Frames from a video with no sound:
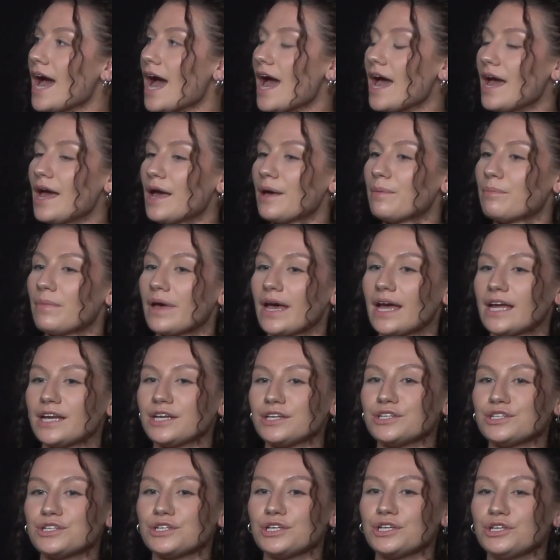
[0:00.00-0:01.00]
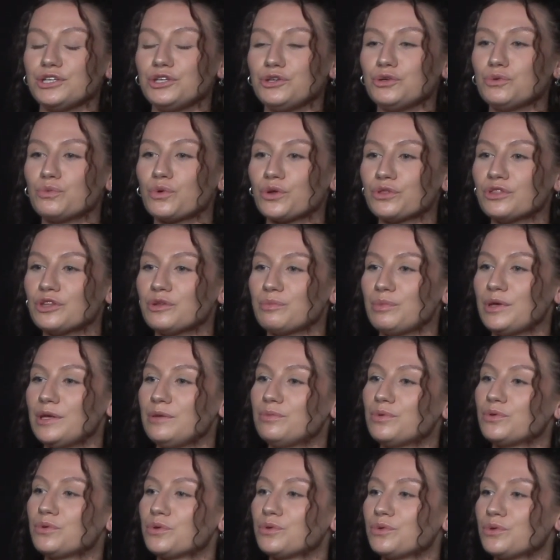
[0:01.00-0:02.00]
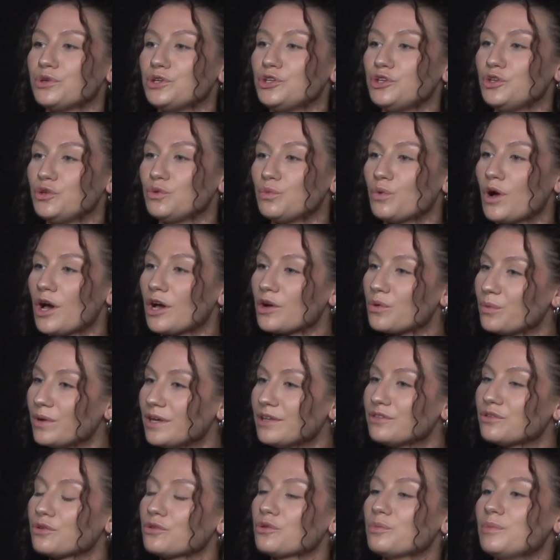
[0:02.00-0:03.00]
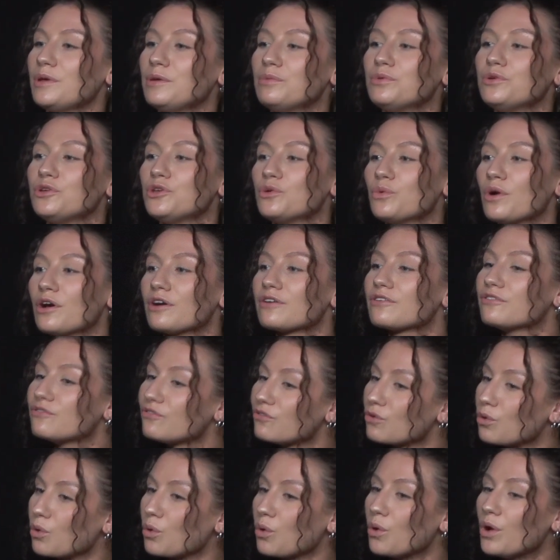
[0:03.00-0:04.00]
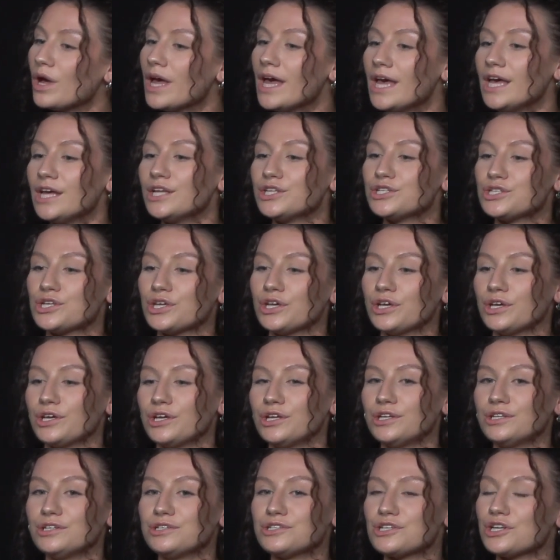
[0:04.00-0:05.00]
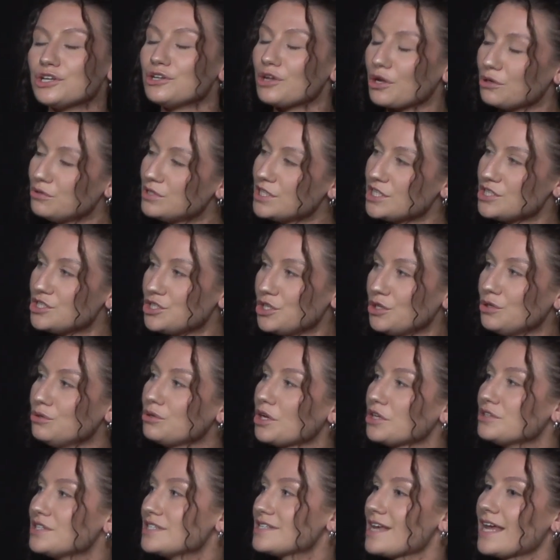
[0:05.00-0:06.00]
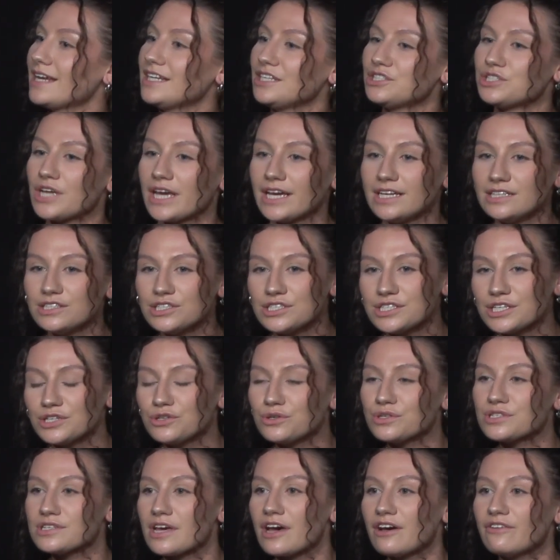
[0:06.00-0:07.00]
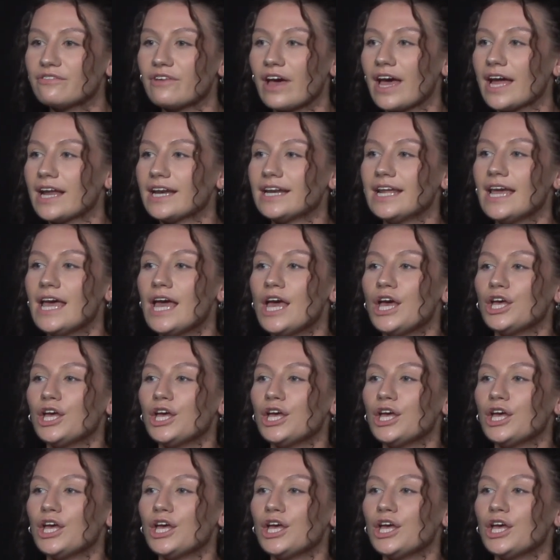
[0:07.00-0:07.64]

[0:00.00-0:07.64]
and you want the people you work with or the people you work for to notice you, notice any changes in yourself, and